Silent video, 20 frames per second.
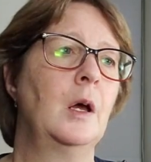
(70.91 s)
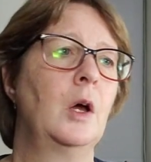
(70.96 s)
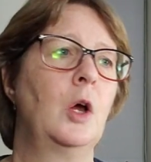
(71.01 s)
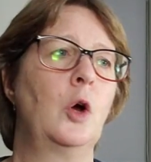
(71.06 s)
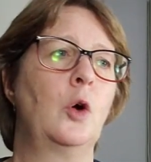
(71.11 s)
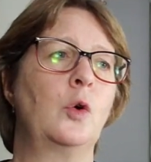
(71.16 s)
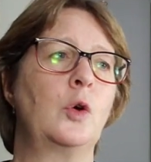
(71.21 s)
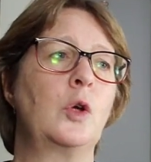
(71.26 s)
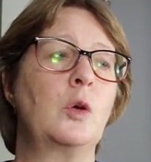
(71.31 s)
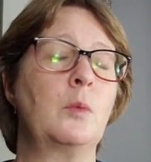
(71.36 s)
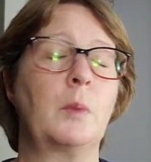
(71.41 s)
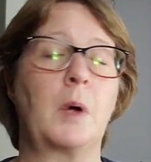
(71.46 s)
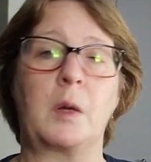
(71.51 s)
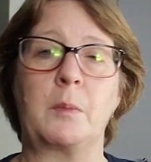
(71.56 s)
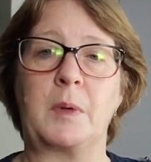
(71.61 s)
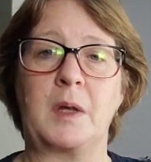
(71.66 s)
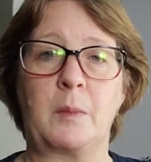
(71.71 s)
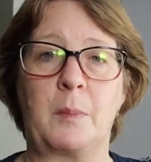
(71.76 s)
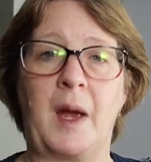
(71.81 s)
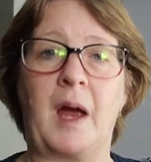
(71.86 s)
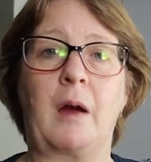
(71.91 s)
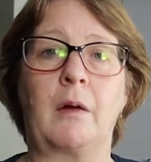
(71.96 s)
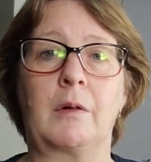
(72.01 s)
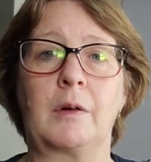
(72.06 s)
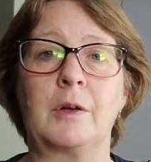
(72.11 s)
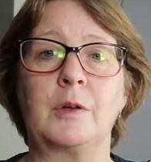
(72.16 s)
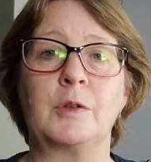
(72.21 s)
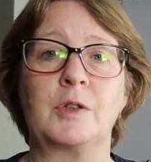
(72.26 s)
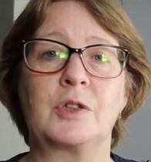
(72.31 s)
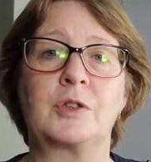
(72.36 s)
Or you might be the parent
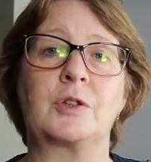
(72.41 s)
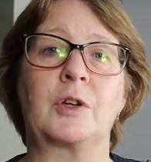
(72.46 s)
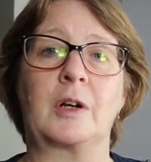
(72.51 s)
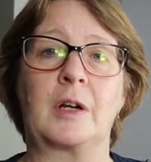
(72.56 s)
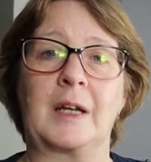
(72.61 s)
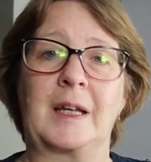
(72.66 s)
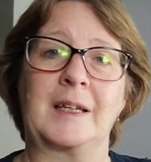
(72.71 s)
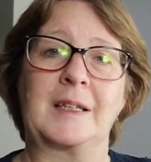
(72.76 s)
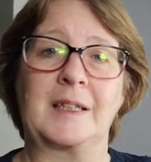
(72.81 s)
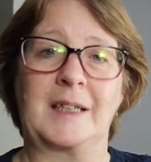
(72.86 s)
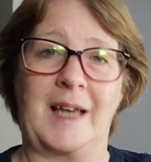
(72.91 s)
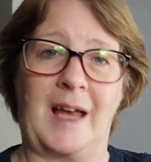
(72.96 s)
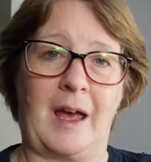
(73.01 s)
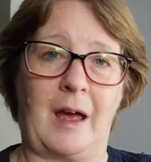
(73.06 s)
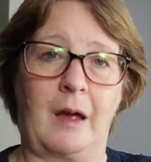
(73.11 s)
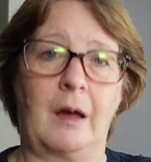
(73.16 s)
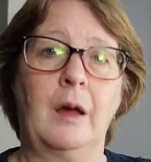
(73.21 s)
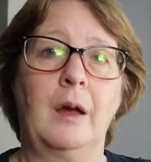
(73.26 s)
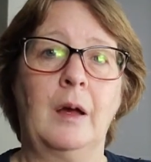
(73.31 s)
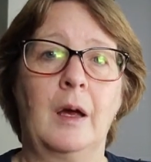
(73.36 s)
who's struggling to get